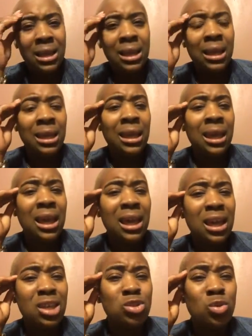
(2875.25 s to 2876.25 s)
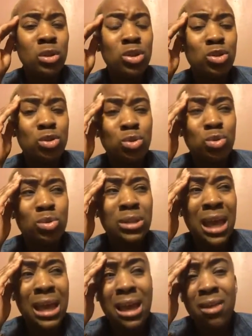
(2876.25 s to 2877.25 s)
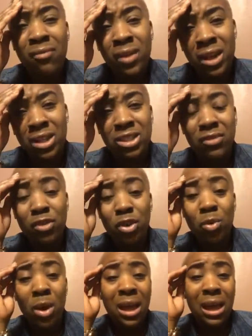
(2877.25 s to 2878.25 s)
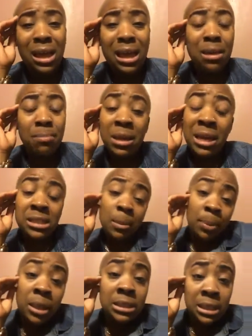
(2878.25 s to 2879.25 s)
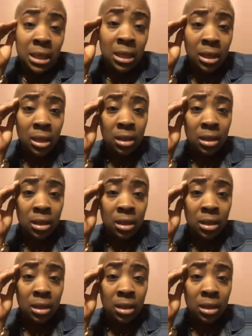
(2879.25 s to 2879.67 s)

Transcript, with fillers: then yeah, he's going to take advantage of you. He he's a pussy.